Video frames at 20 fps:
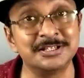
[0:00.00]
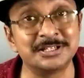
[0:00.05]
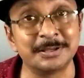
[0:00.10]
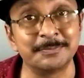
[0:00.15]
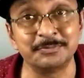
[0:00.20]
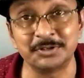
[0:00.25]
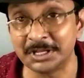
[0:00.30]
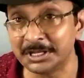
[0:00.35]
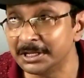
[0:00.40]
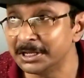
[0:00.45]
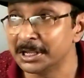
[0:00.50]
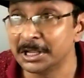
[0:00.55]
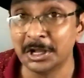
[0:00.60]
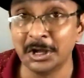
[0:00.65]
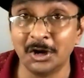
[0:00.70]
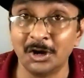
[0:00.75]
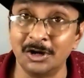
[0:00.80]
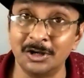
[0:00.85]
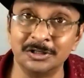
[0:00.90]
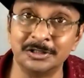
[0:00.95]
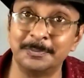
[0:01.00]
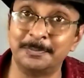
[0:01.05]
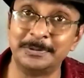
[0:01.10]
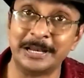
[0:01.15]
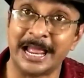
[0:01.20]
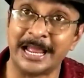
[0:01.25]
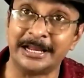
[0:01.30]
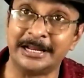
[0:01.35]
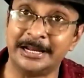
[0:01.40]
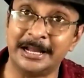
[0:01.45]
something on the
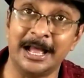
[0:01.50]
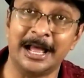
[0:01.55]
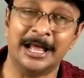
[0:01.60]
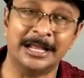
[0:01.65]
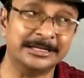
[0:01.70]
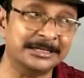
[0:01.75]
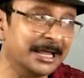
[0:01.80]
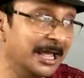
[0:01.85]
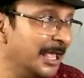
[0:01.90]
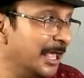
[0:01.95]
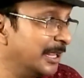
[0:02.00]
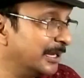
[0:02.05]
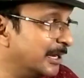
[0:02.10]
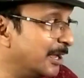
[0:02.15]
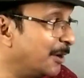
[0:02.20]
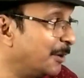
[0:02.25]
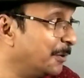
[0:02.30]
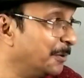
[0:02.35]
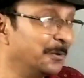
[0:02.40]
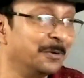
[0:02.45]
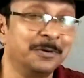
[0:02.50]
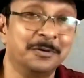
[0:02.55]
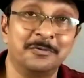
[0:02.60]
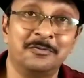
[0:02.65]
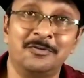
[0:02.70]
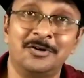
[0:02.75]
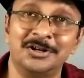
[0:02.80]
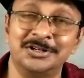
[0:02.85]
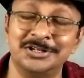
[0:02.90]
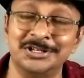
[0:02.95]
blank card. Now,
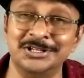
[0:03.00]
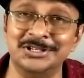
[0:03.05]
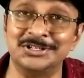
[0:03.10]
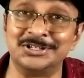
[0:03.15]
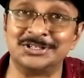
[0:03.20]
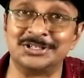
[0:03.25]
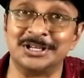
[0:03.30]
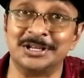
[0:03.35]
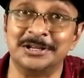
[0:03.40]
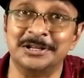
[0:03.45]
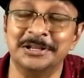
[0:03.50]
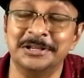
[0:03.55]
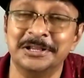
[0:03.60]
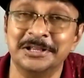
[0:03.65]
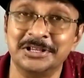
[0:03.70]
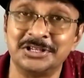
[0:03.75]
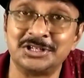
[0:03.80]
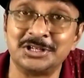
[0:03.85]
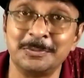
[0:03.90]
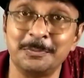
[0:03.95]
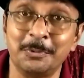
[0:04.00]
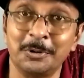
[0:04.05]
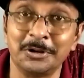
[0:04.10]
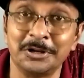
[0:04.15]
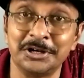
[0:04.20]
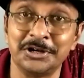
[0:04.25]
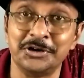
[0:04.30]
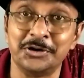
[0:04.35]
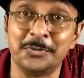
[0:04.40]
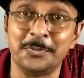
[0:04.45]
what is the symbol
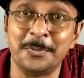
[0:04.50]
in your